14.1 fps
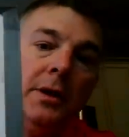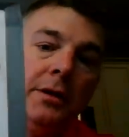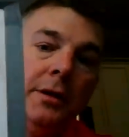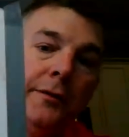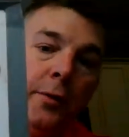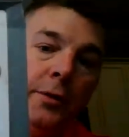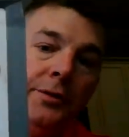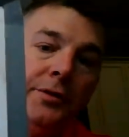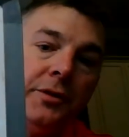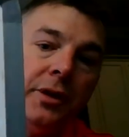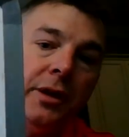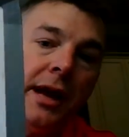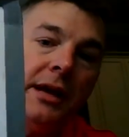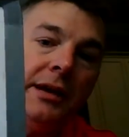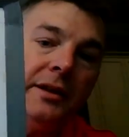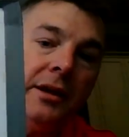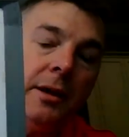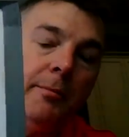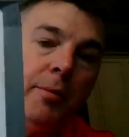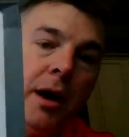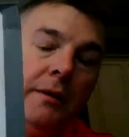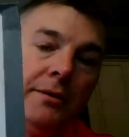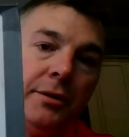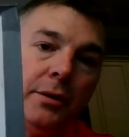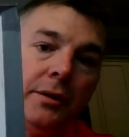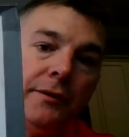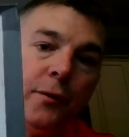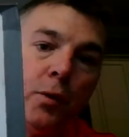The first, anything above
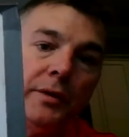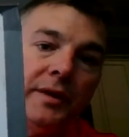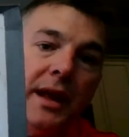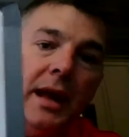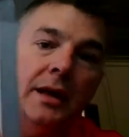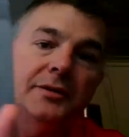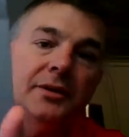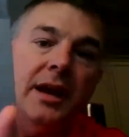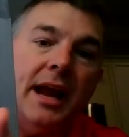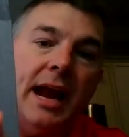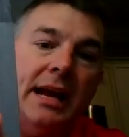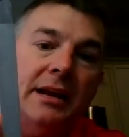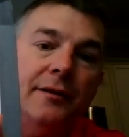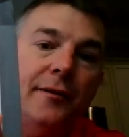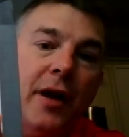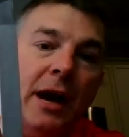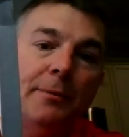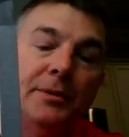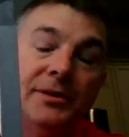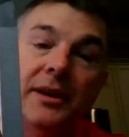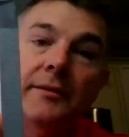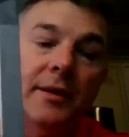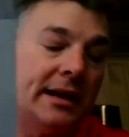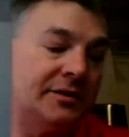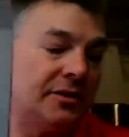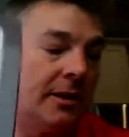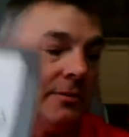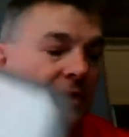34,000, 85% of
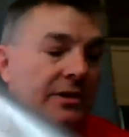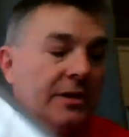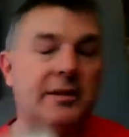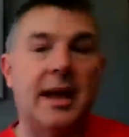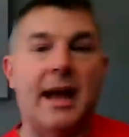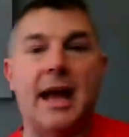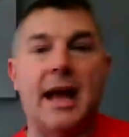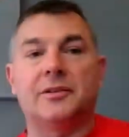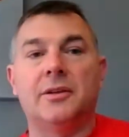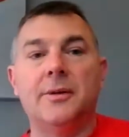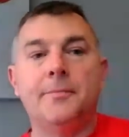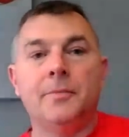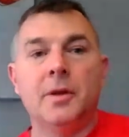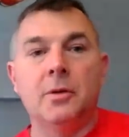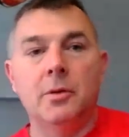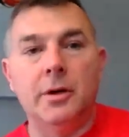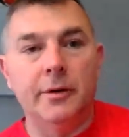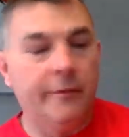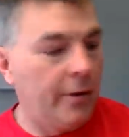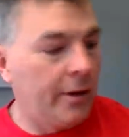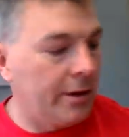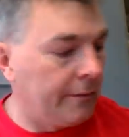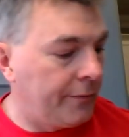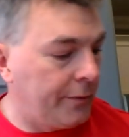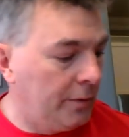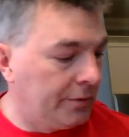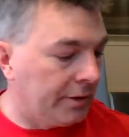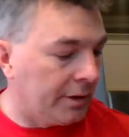that subject to tax. Very
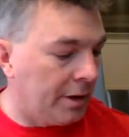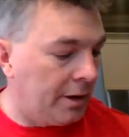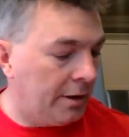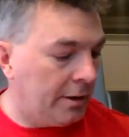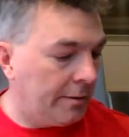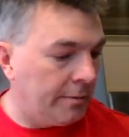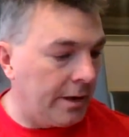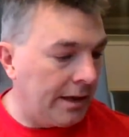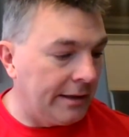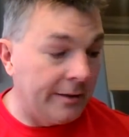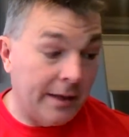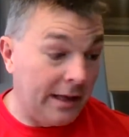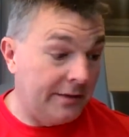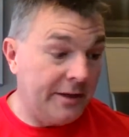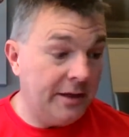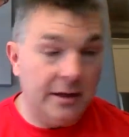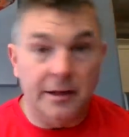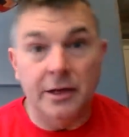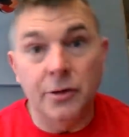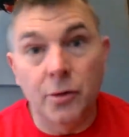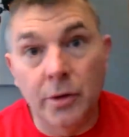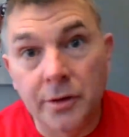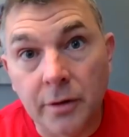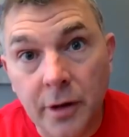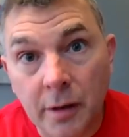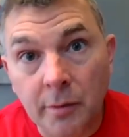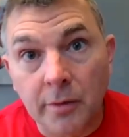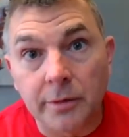confusing, huh? But I, I, tell you, they do it
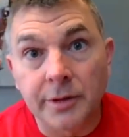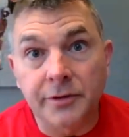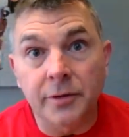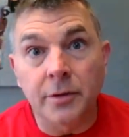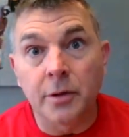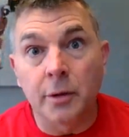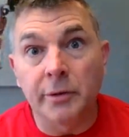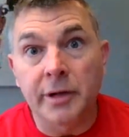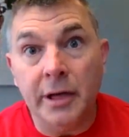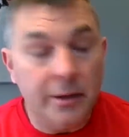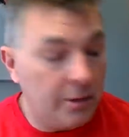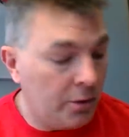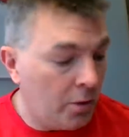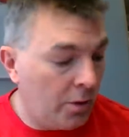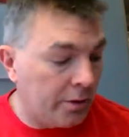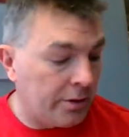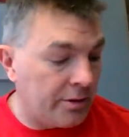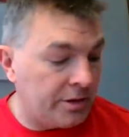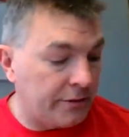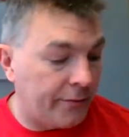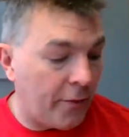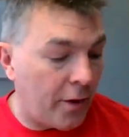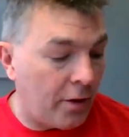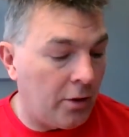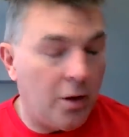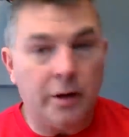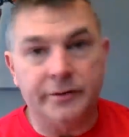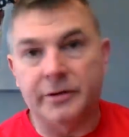deliberately so you don't know what the hell you're doing. You just follow
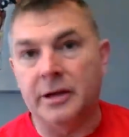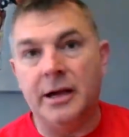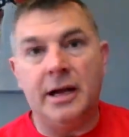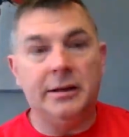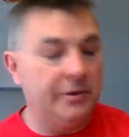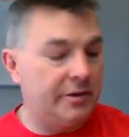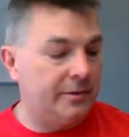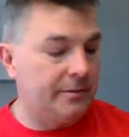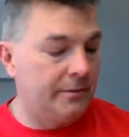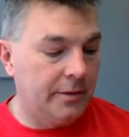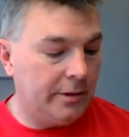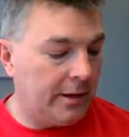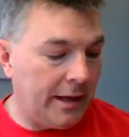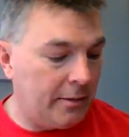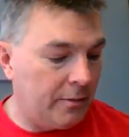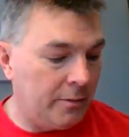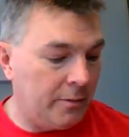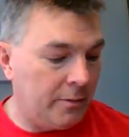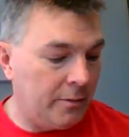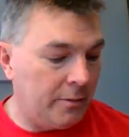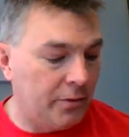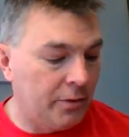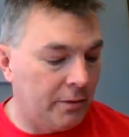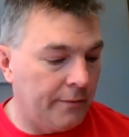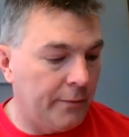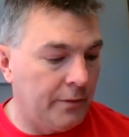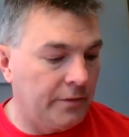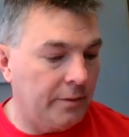along saying, I don't, I don't it's
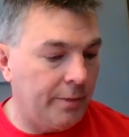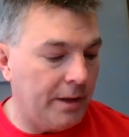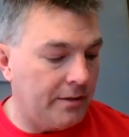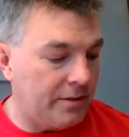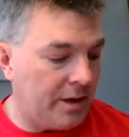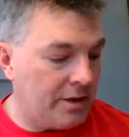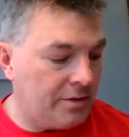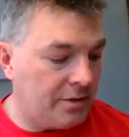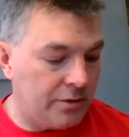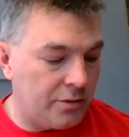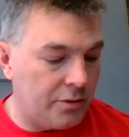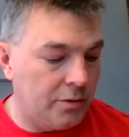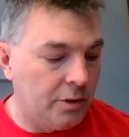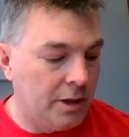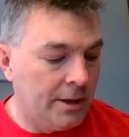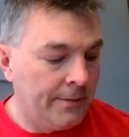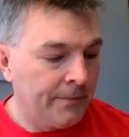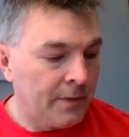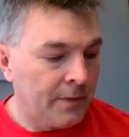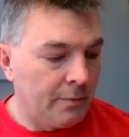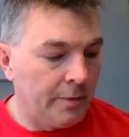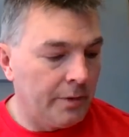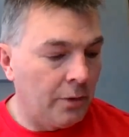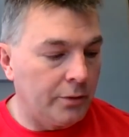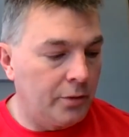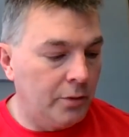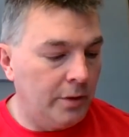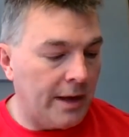too confusing to pay attention to. But
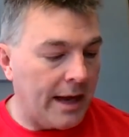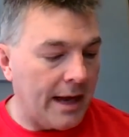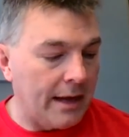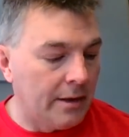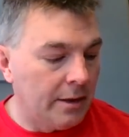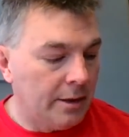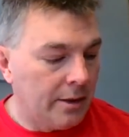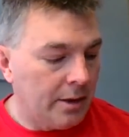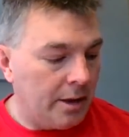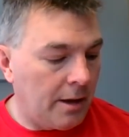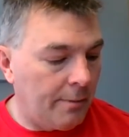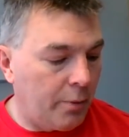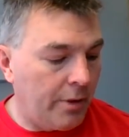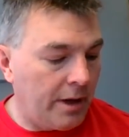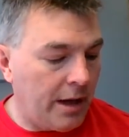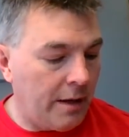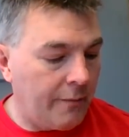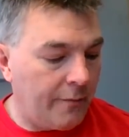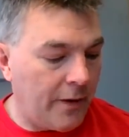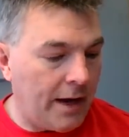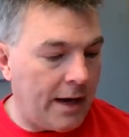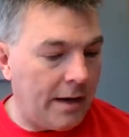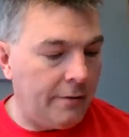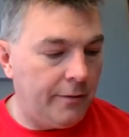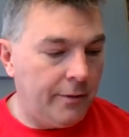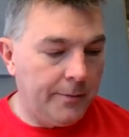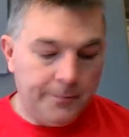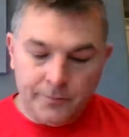don't do that. Uh,
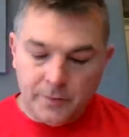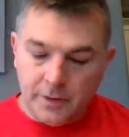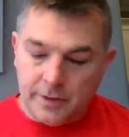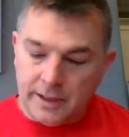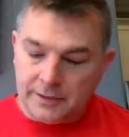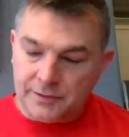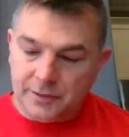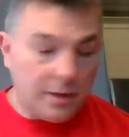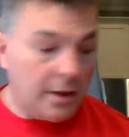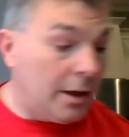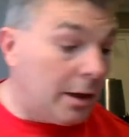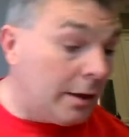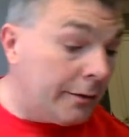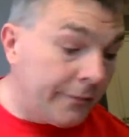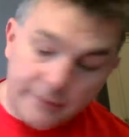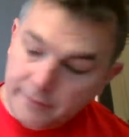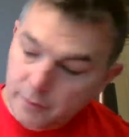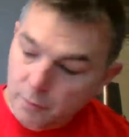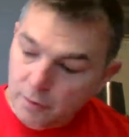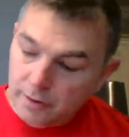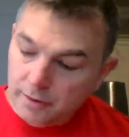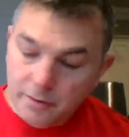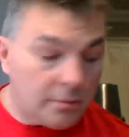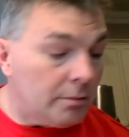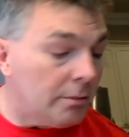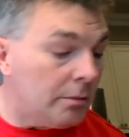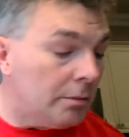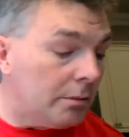0.85, that's uh,
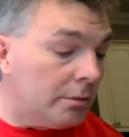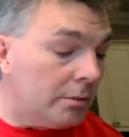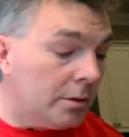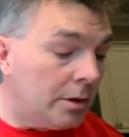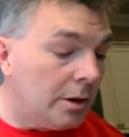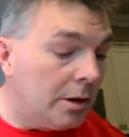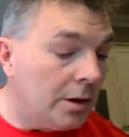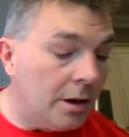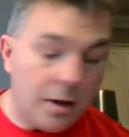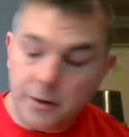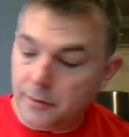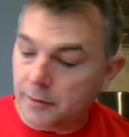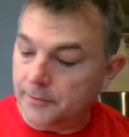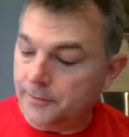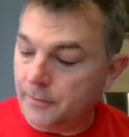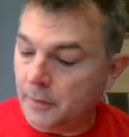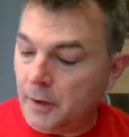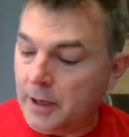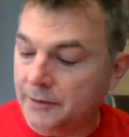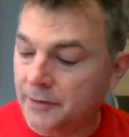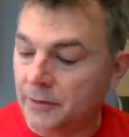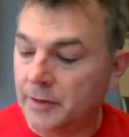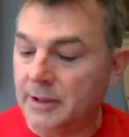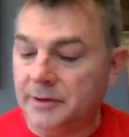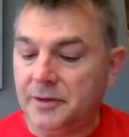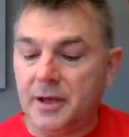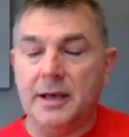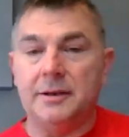5,100. Uh, All right, so
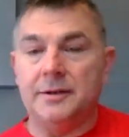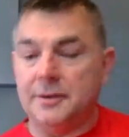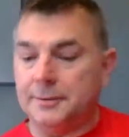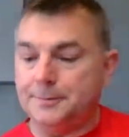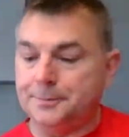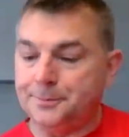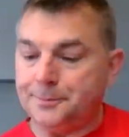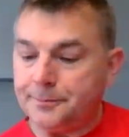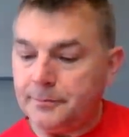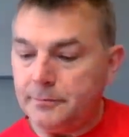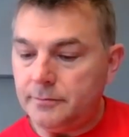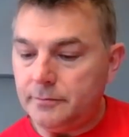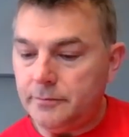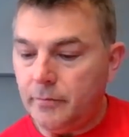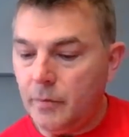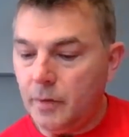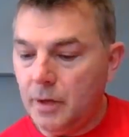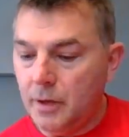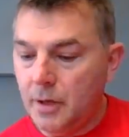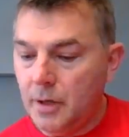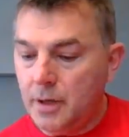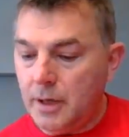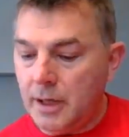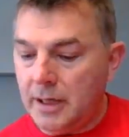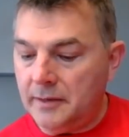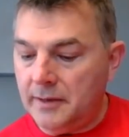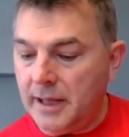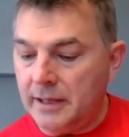in this case,
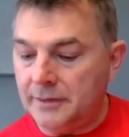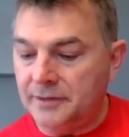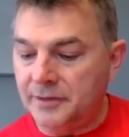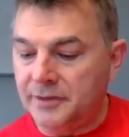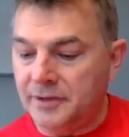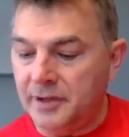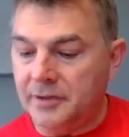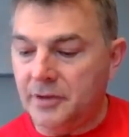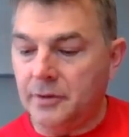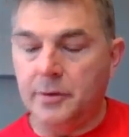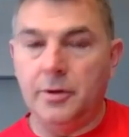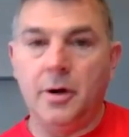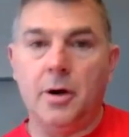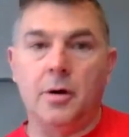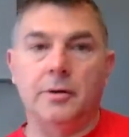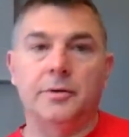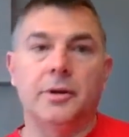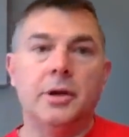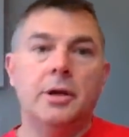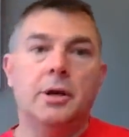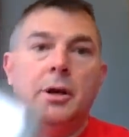$9,600.